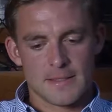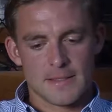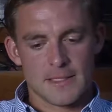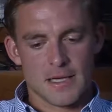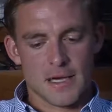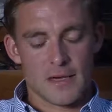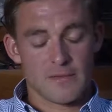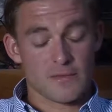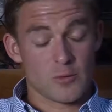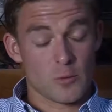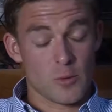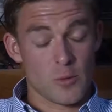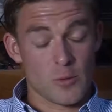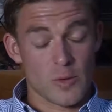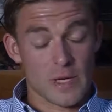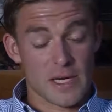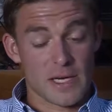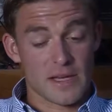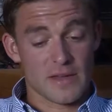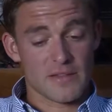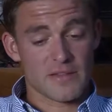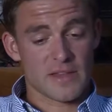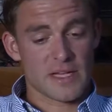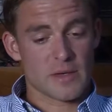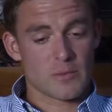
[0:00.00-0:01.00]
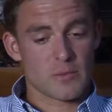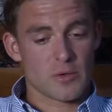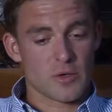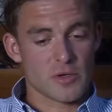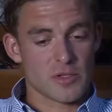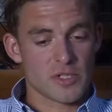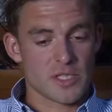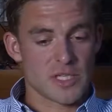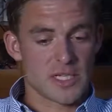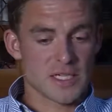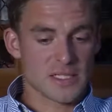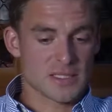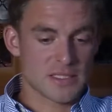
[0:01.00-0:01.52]
after we went out of that
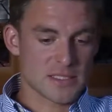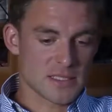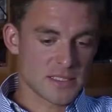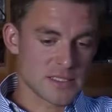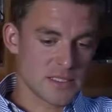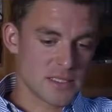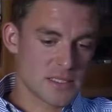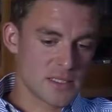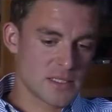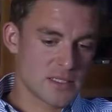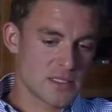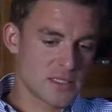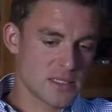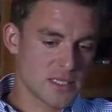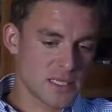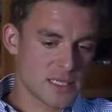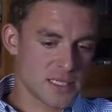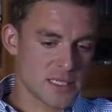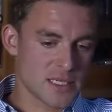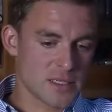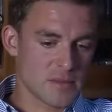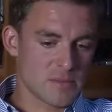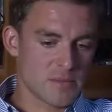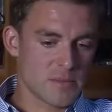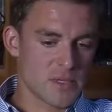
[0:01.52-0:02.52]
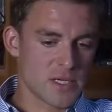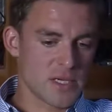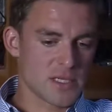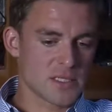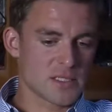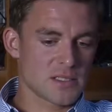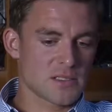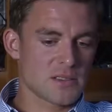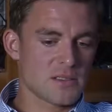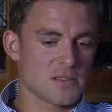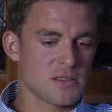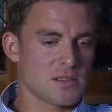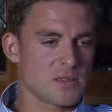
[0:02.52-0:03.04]
project and
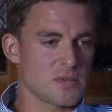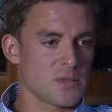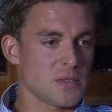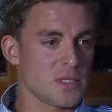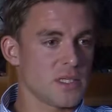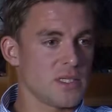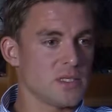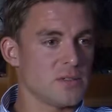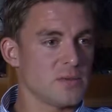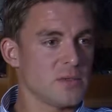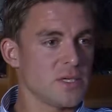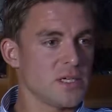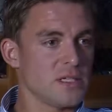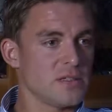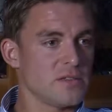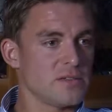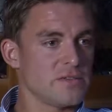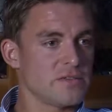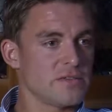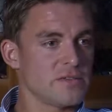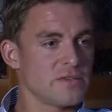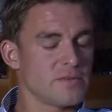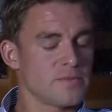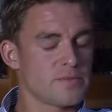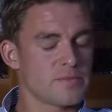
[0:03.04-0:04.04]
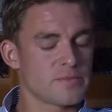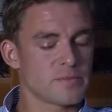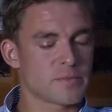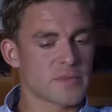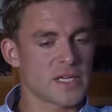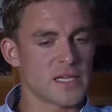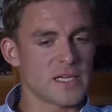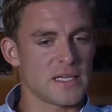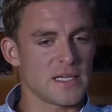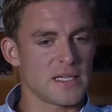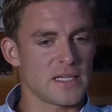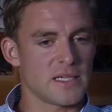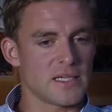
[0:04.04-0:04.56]
past 2012,
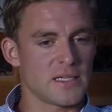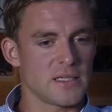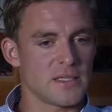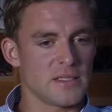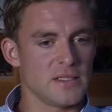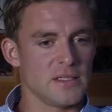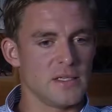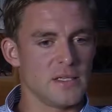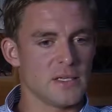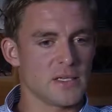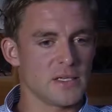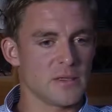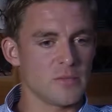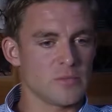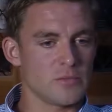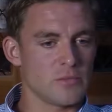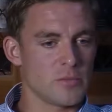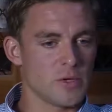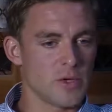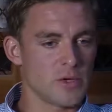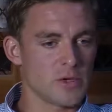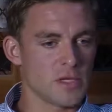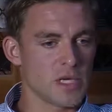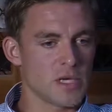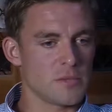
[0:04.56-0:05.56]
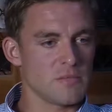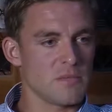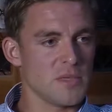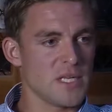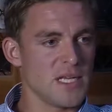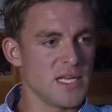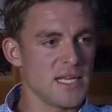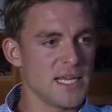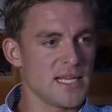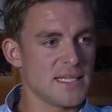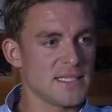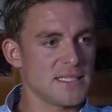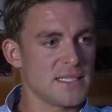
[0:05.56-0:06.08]
Jürgen broke up me
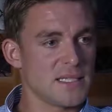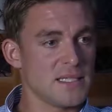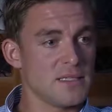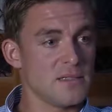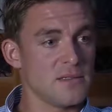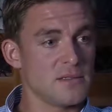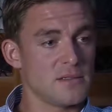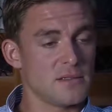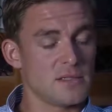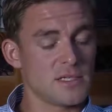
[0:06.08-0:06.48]
and Andy.